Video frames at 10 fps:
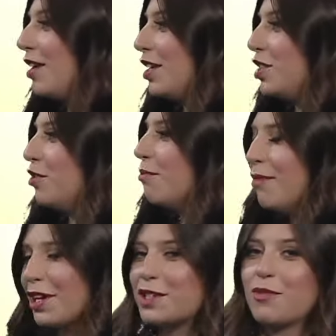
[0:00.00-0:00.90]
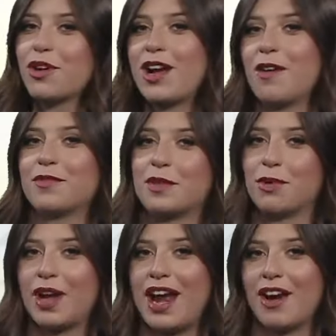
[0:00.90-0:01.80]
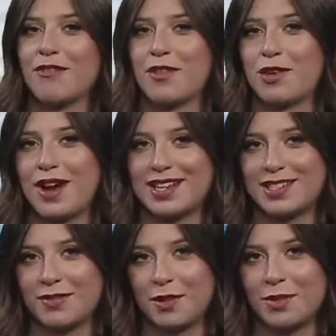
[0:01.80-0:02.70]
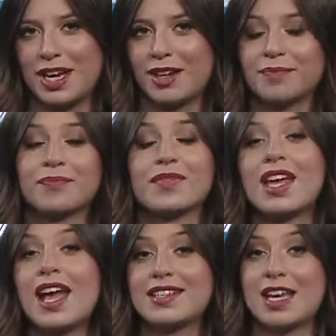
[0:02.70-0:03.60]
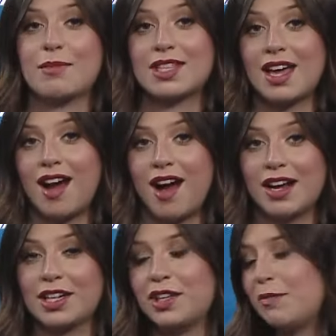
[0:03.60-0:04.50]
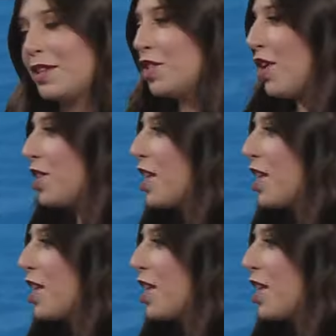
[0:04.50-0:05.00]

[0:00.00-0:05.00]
into much more comfortable air for the rest of the week. Same with that hot and humid stretch